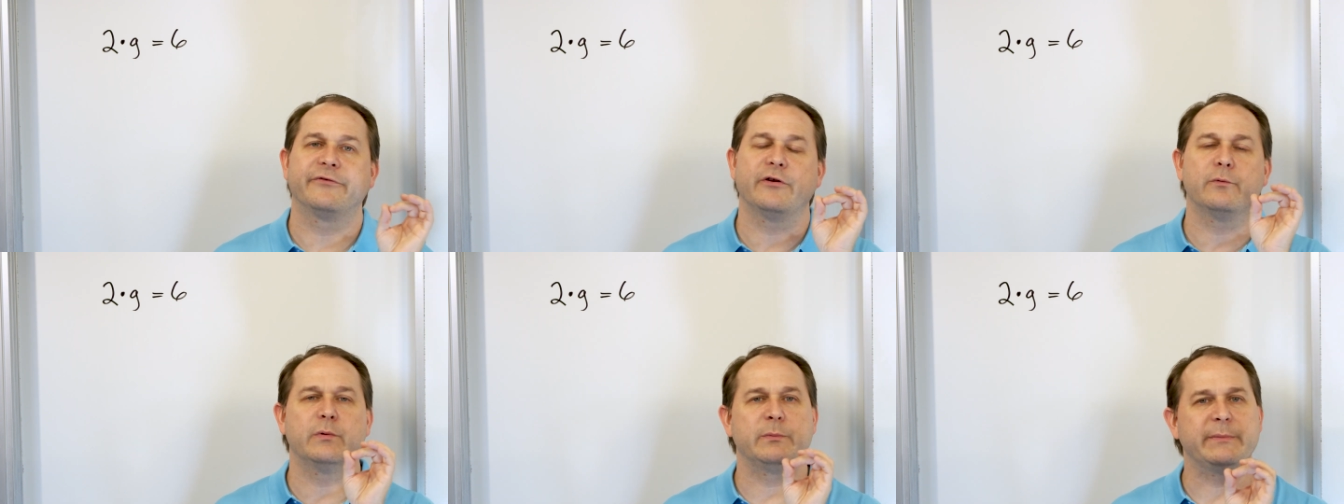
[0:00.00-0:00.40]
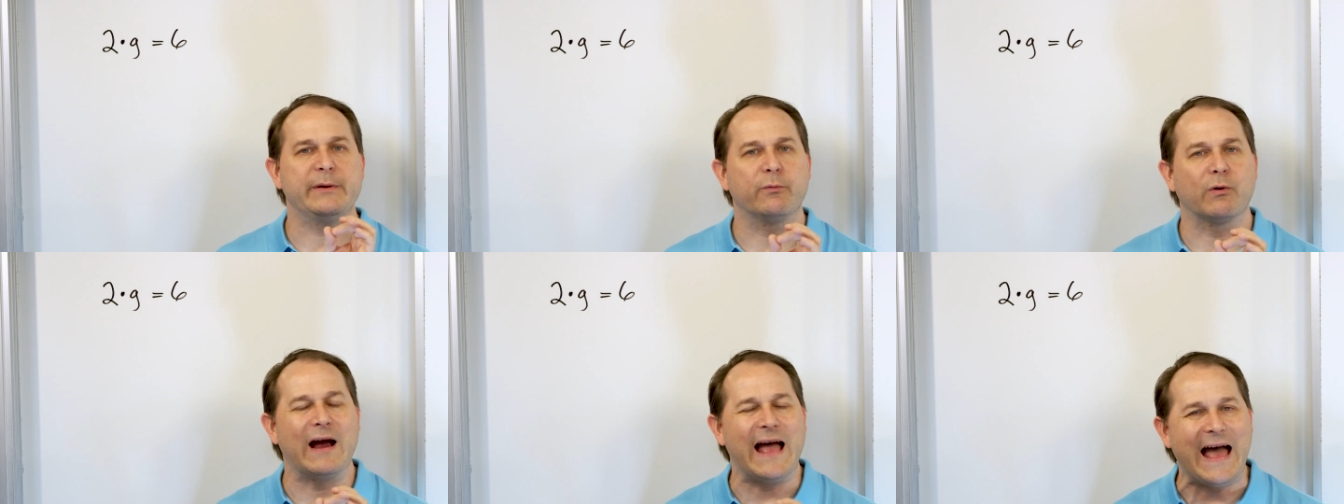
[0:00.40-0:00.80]
So when we
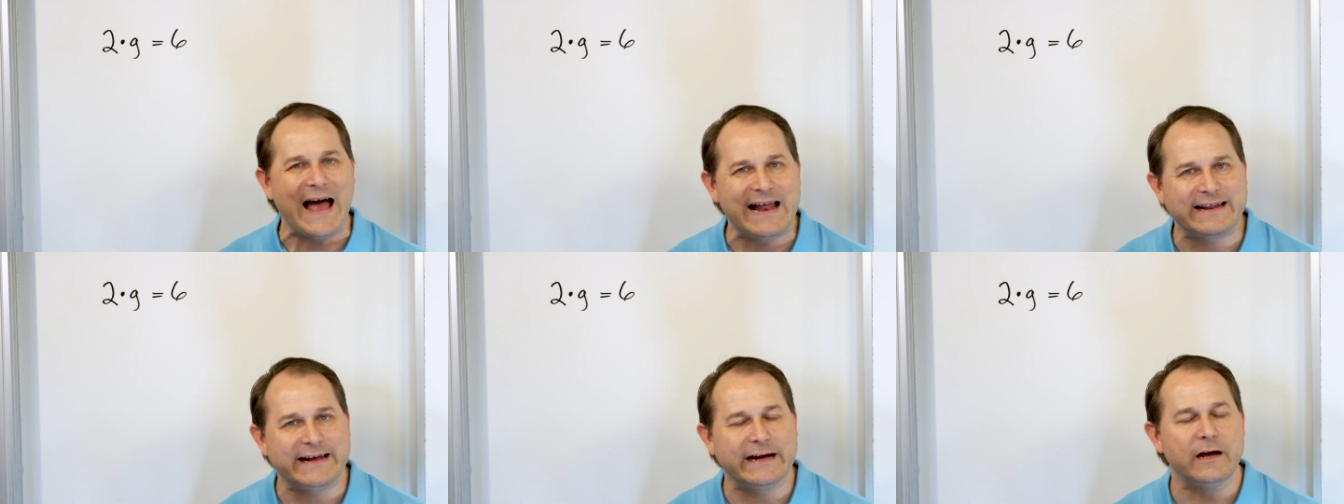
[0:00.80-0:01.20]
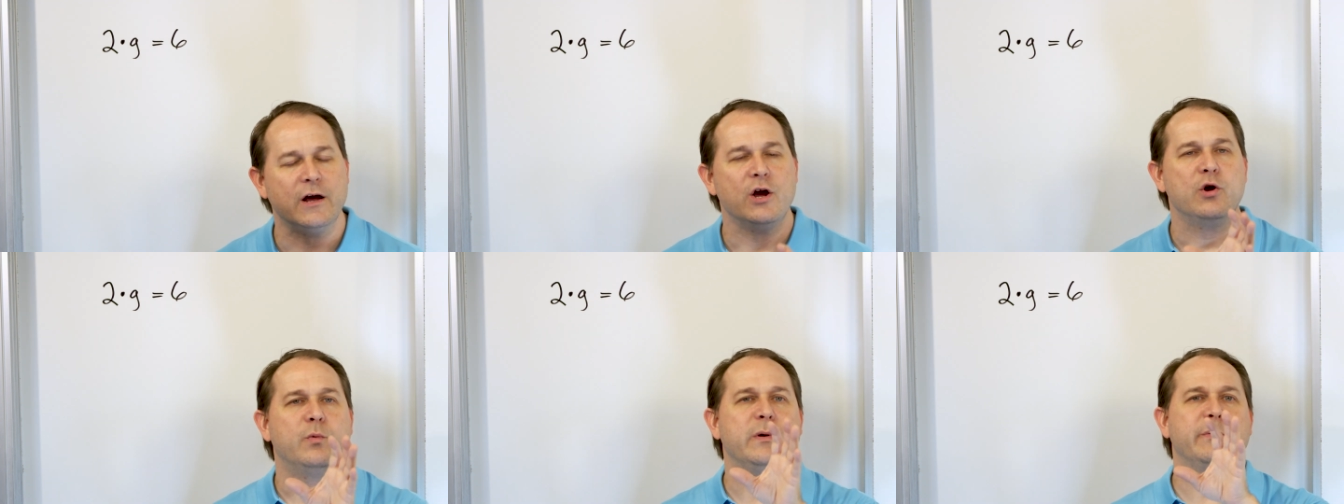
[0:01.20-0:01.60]
were adding,
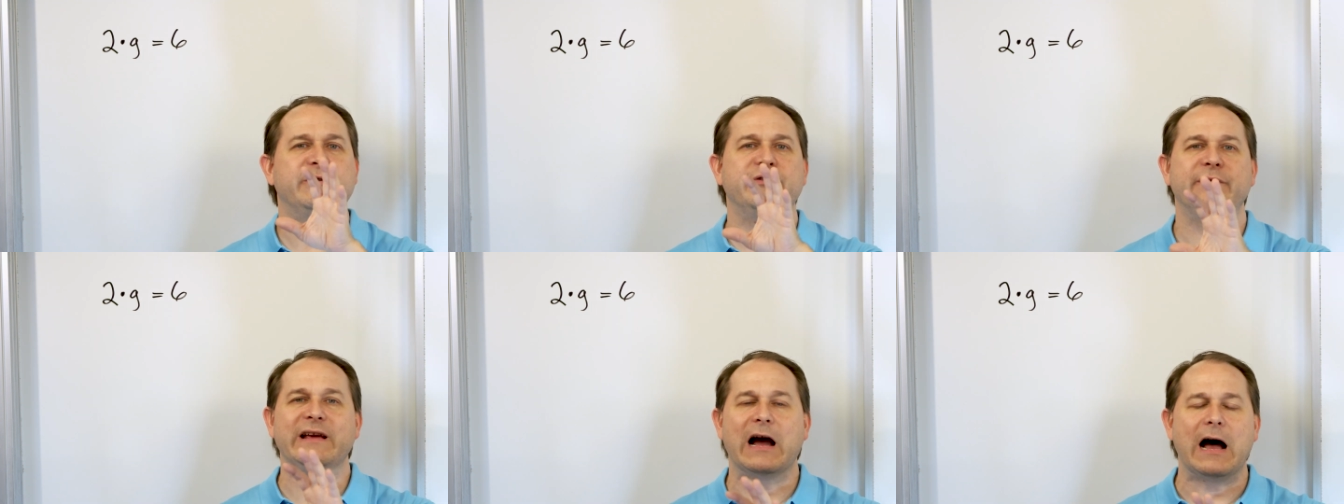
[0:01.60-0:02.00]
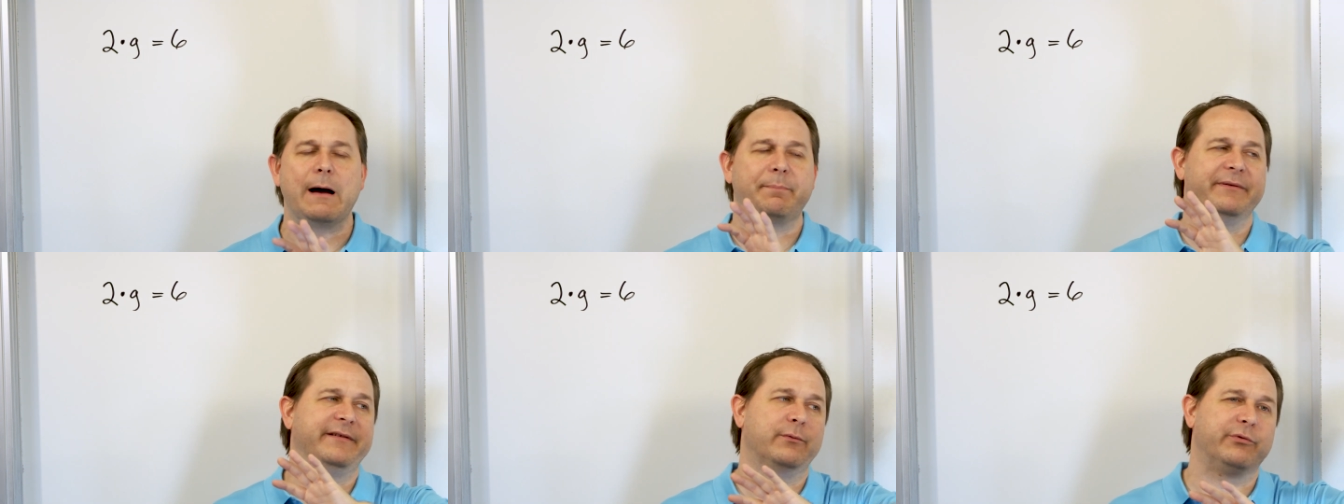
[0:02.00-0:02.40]
we would do the
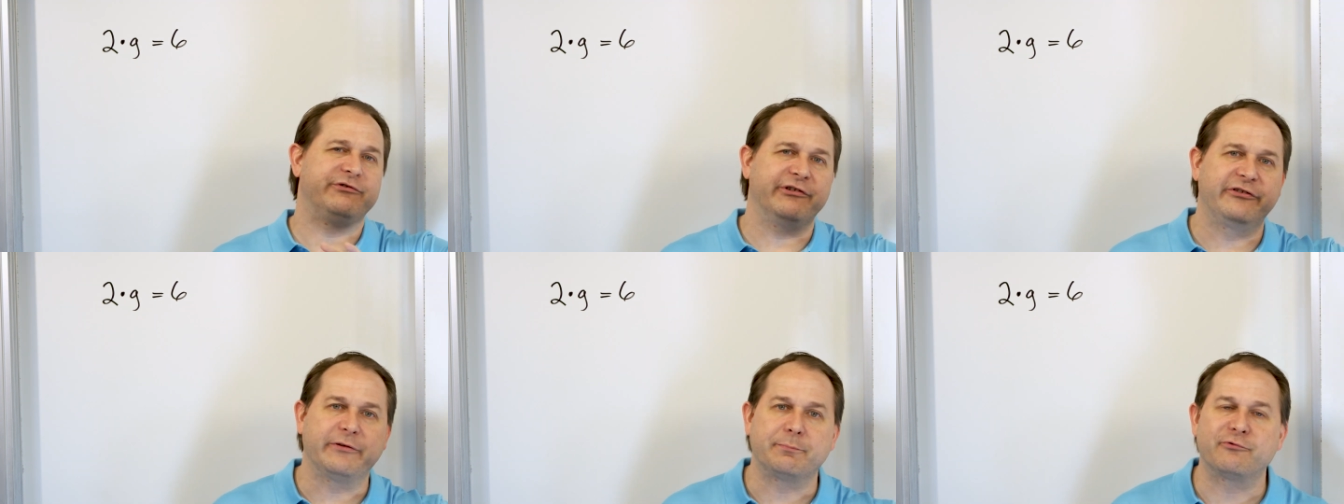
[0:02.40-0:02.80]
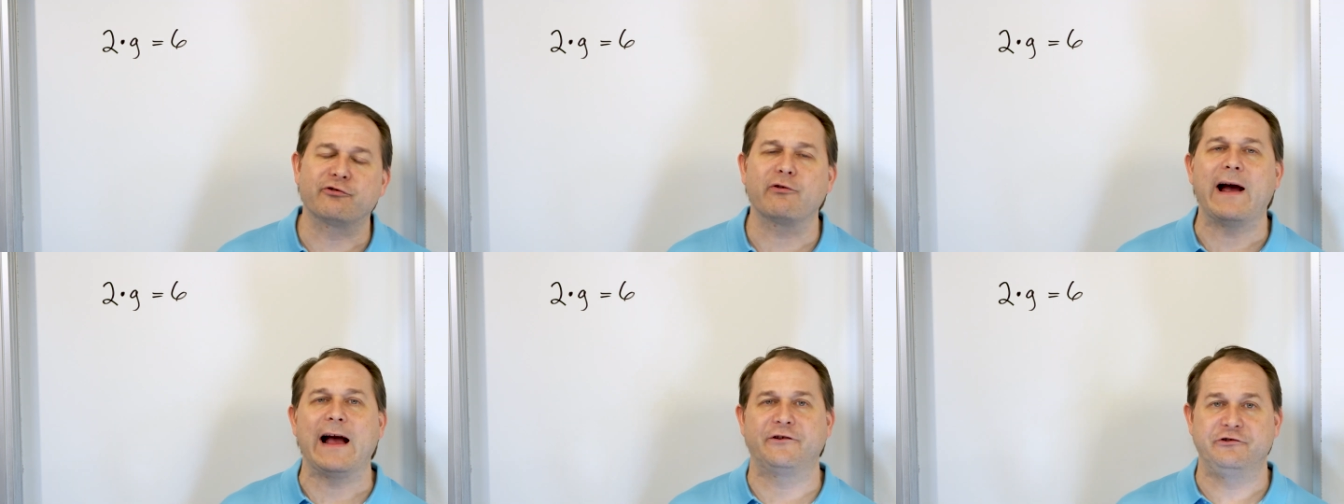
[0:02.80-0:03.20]
opposite, which is
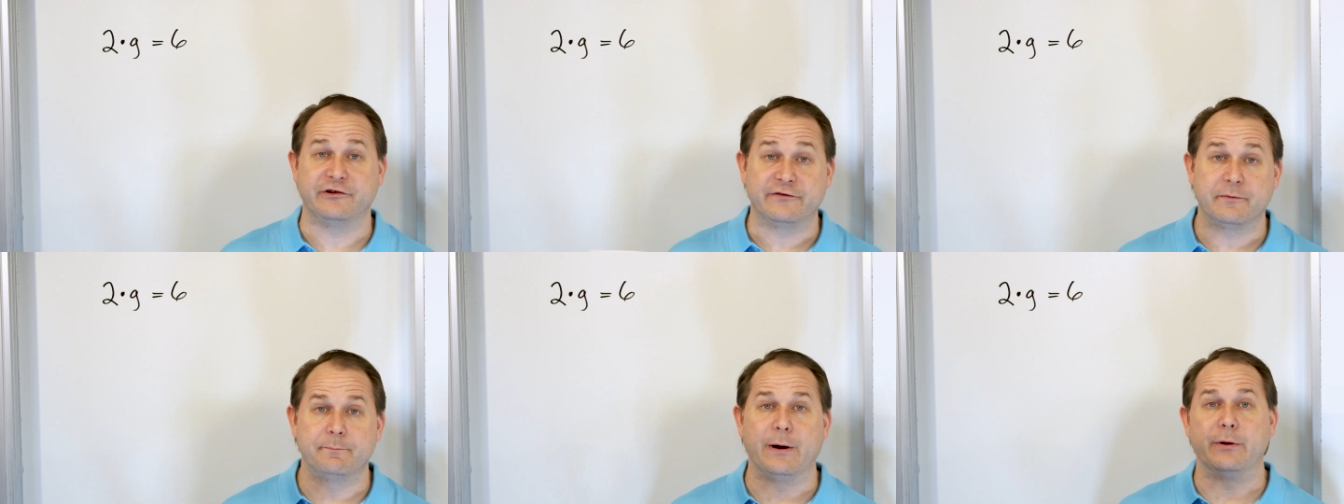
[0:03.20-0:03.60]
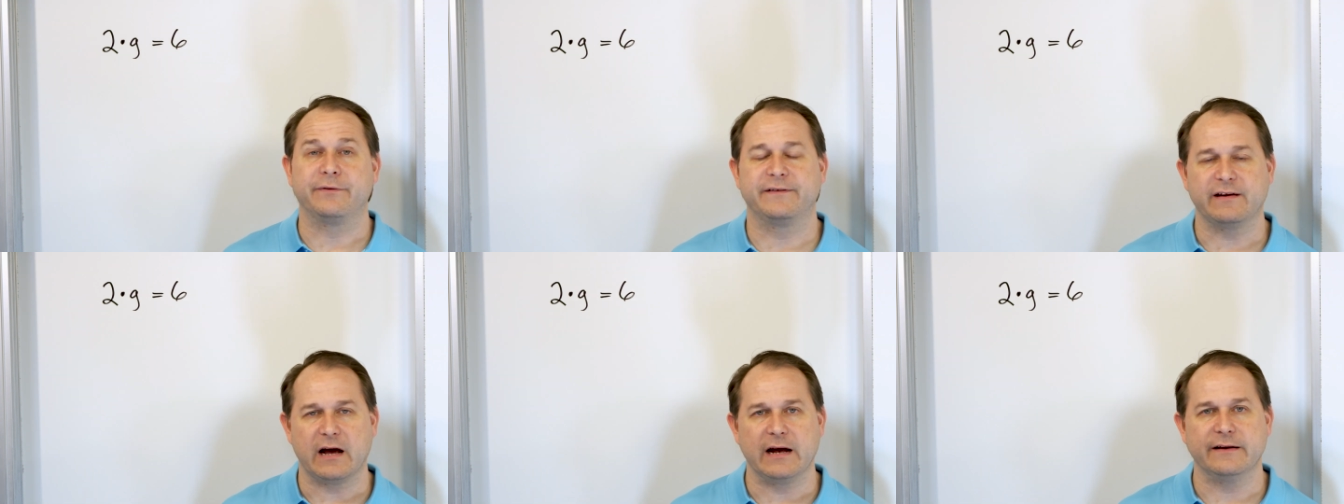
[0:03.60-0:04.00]
subtraction to both
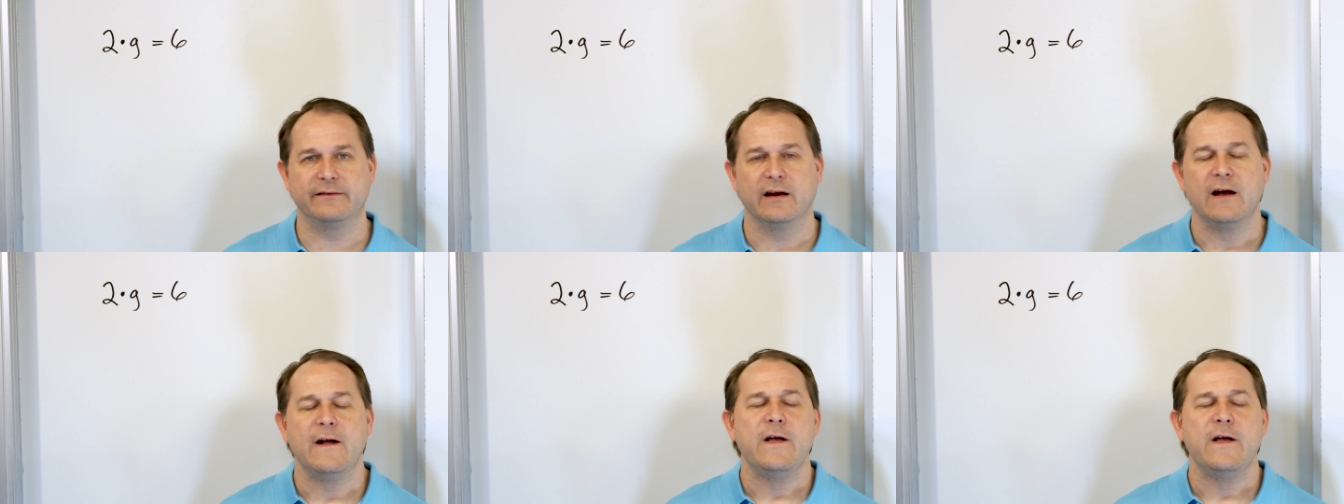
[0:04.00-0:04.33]
sides.